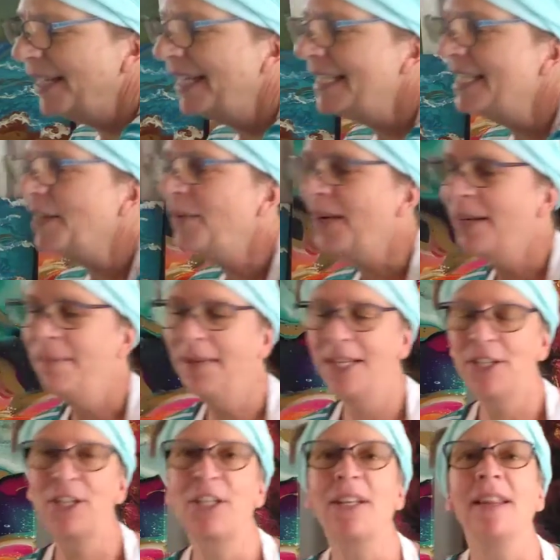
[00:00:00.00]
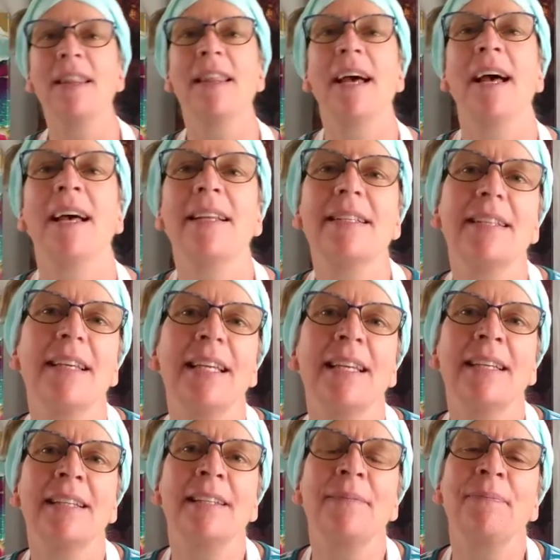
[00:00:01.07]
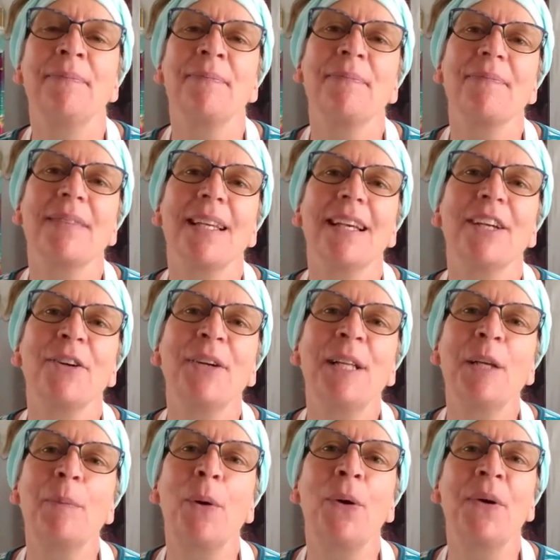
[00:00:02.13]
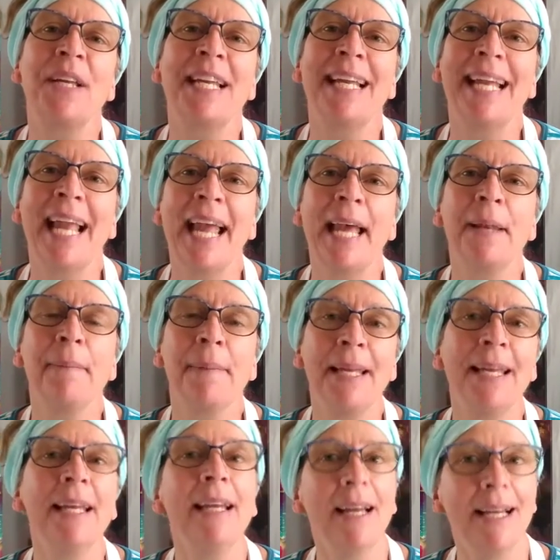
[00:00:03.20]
I did want to mention that acrylic pouring can be